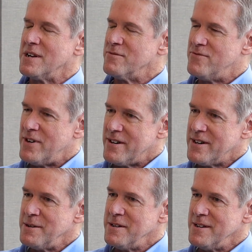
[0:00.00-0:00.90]
a
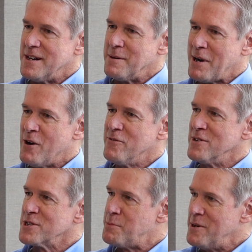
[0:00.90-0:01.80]
very
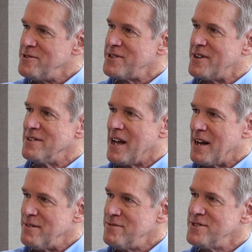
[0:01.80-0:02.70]
powerful experience in our
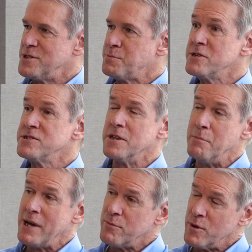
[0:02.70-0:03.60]
lives, especially the
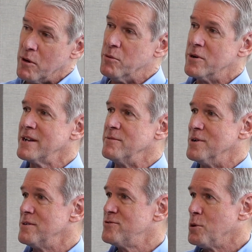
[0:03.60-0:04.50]
man we were working
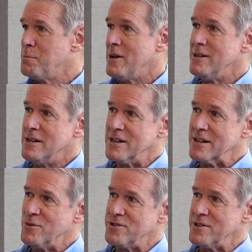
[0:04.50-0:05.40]
with, Sopal
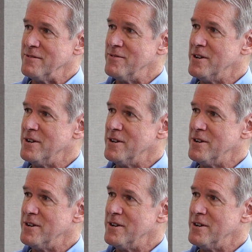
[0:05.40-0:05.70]
Ung, was a